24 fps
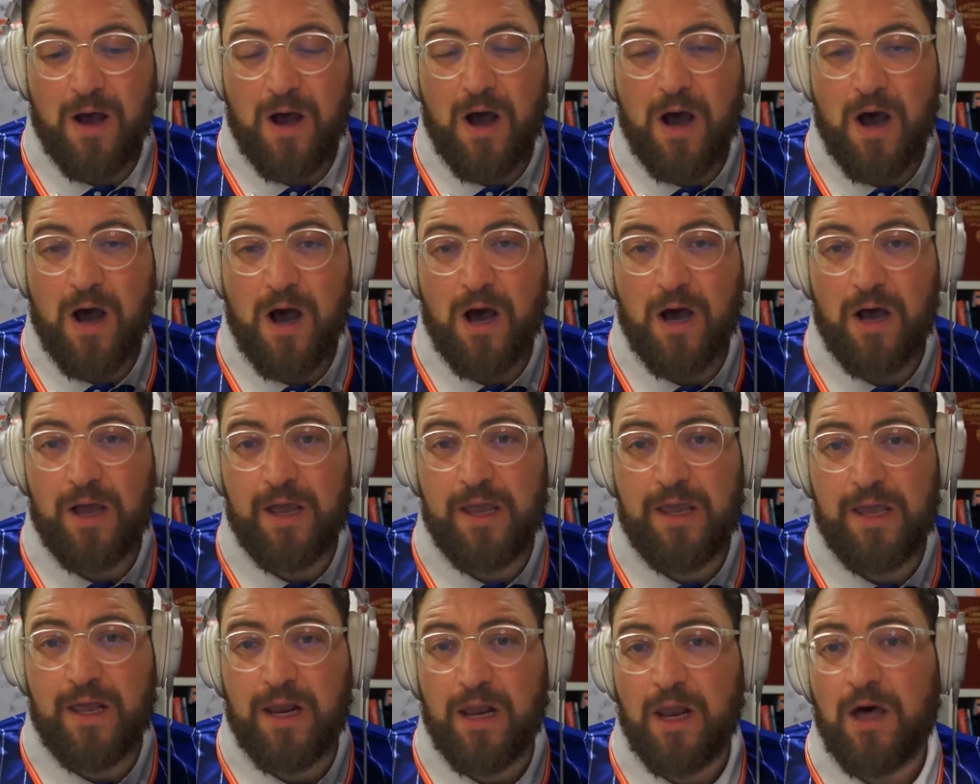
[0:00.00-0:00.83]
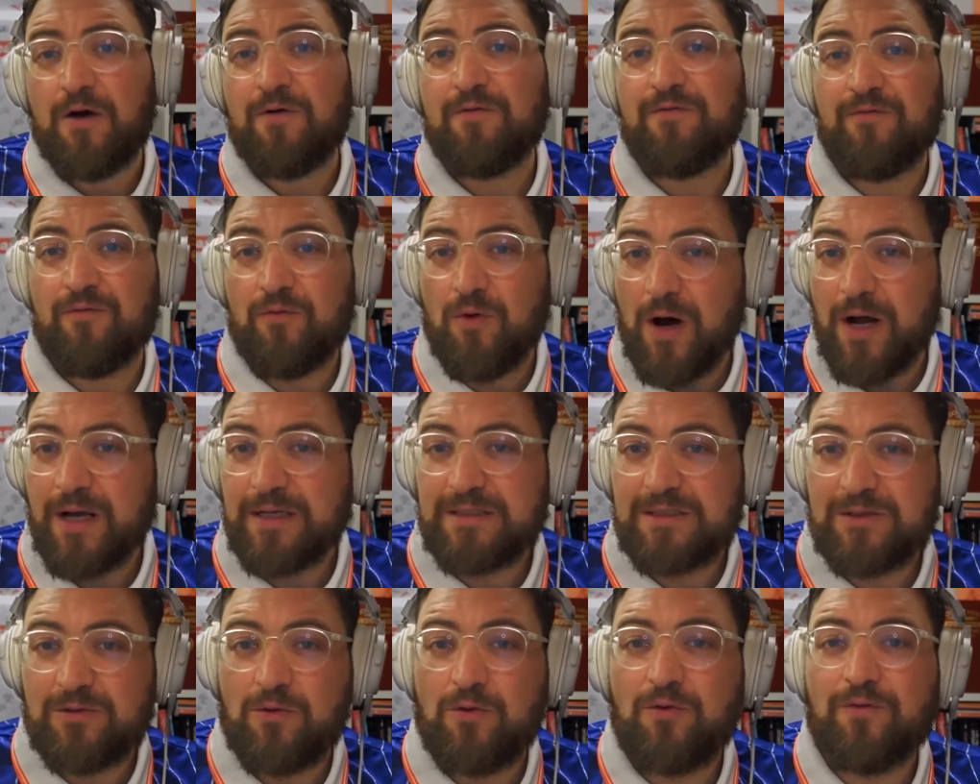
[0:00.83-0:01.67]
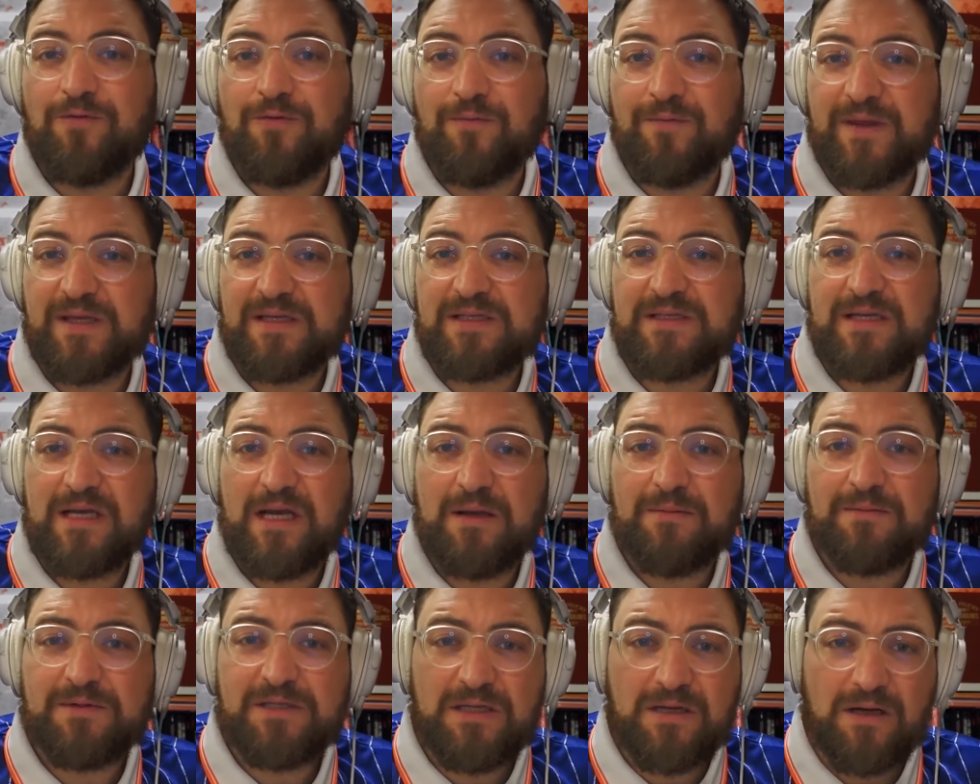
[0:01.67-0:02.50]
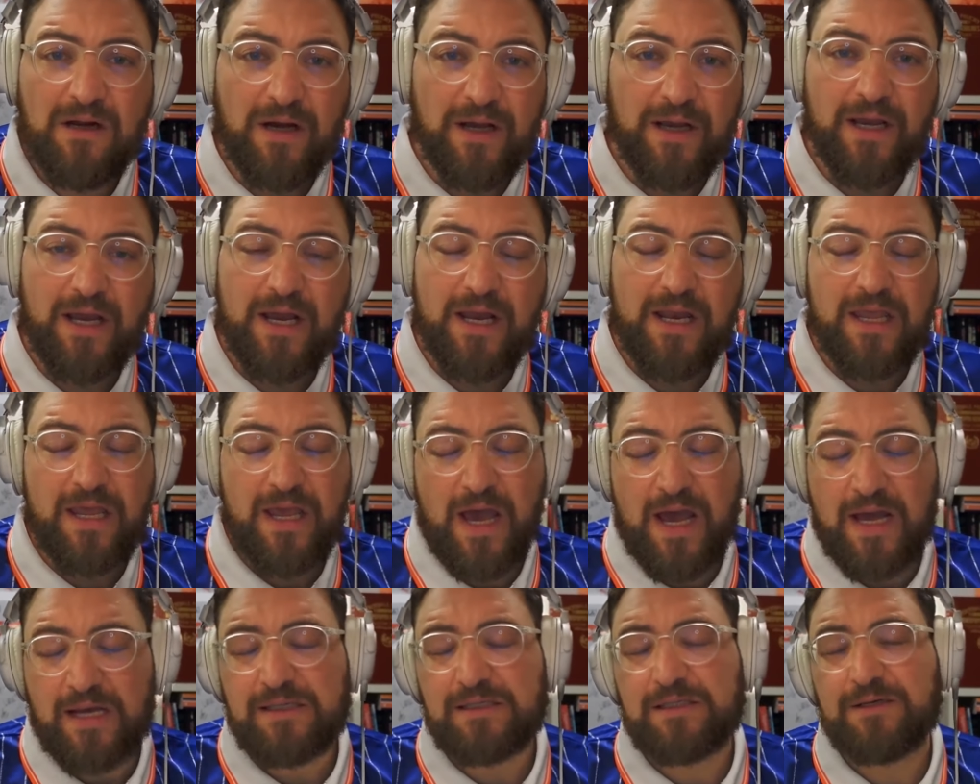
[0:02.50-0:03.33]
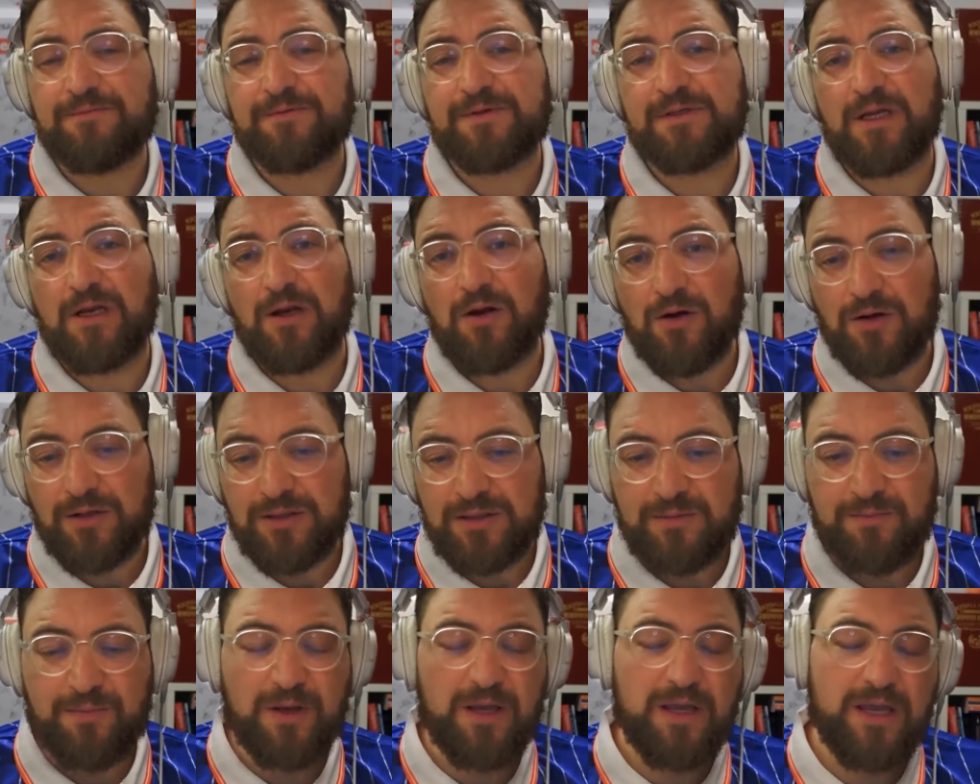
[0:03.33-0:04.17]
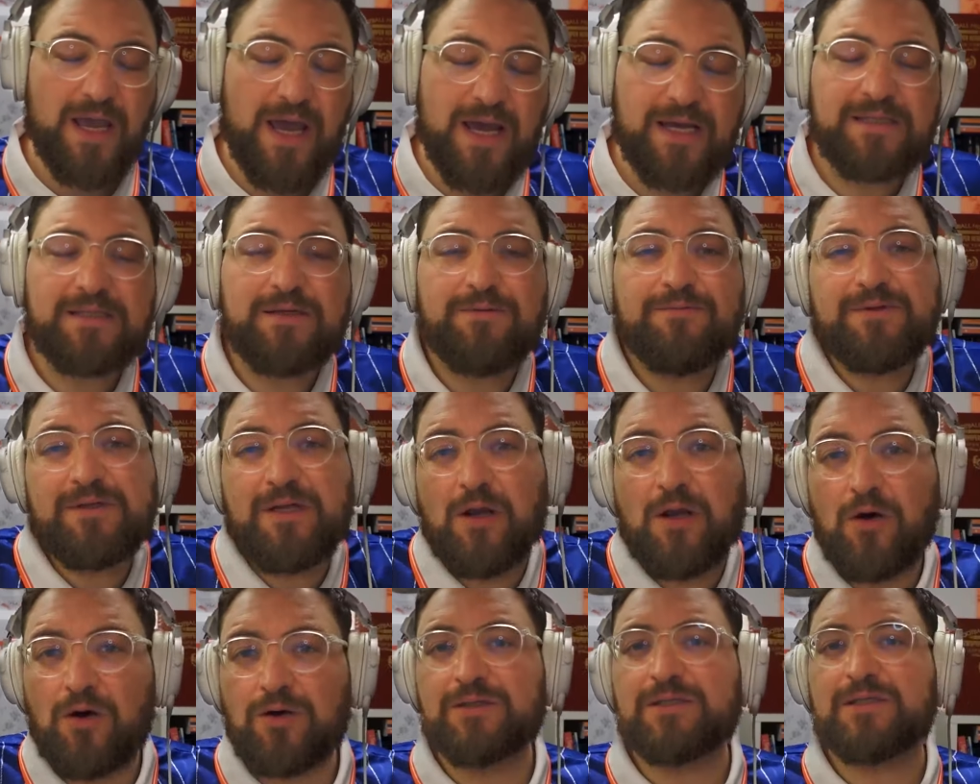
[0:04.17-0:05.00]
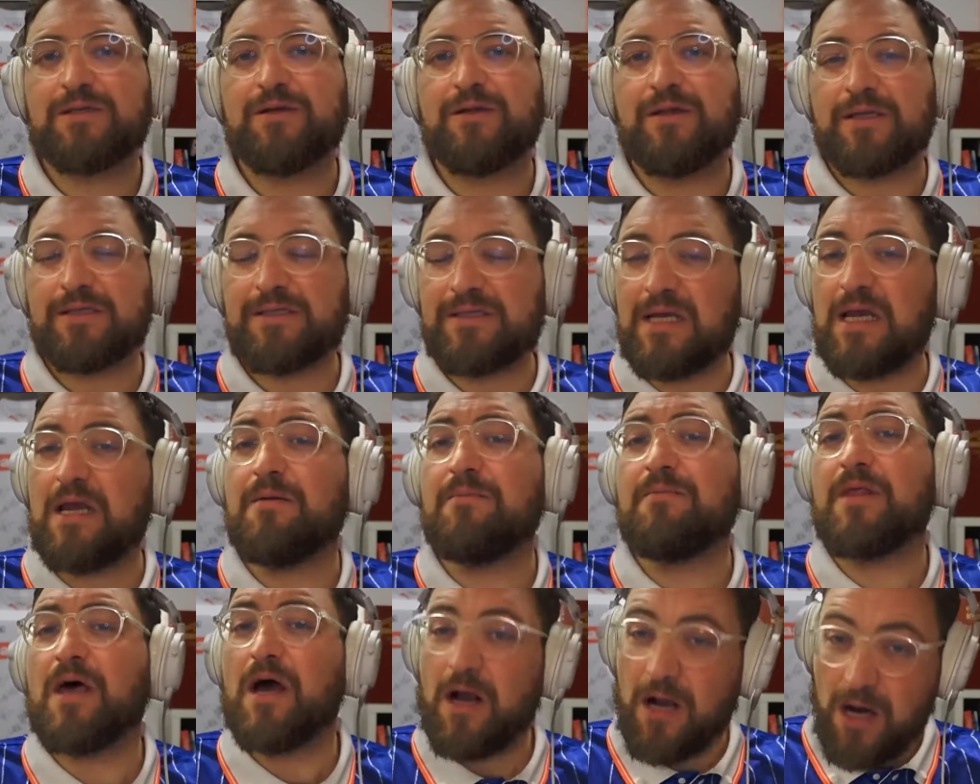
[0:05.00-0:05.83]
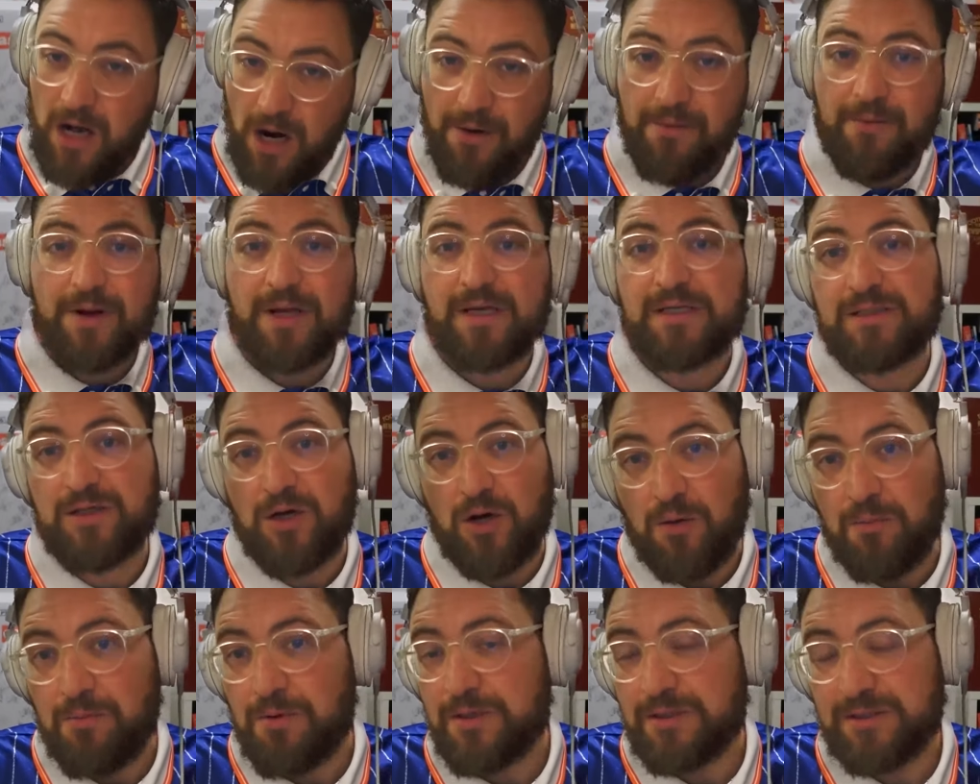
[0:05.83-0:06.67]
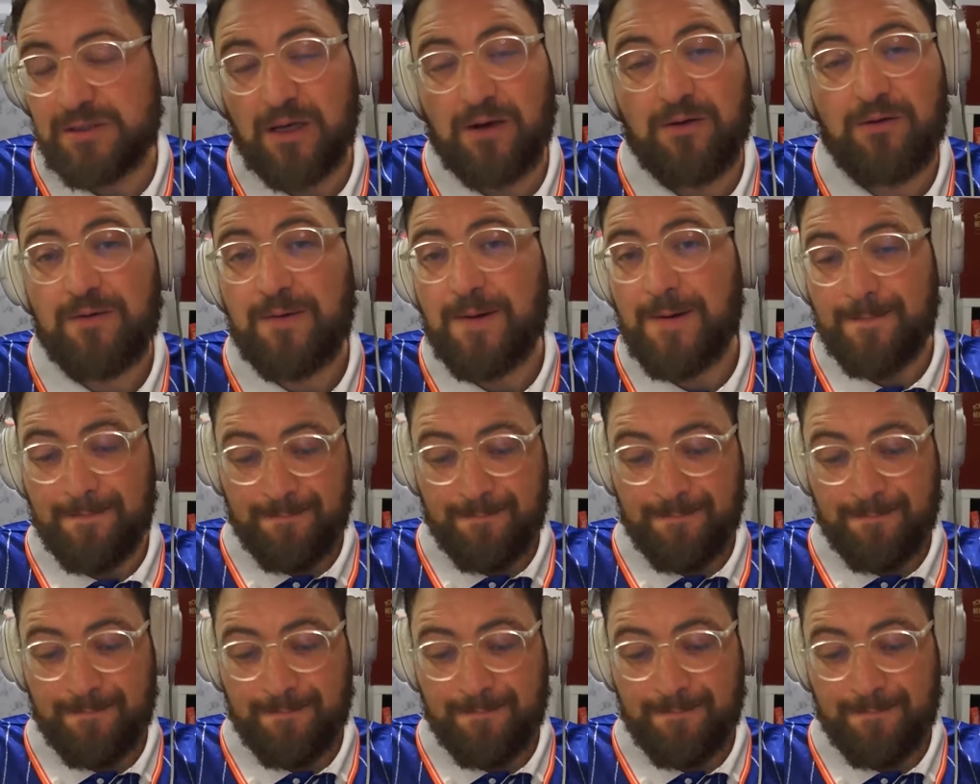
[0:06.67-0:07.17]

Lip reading: I love what I saw from this team tonight. And yes, it was a loss. But yes, it was a loss to the team that are currently top. So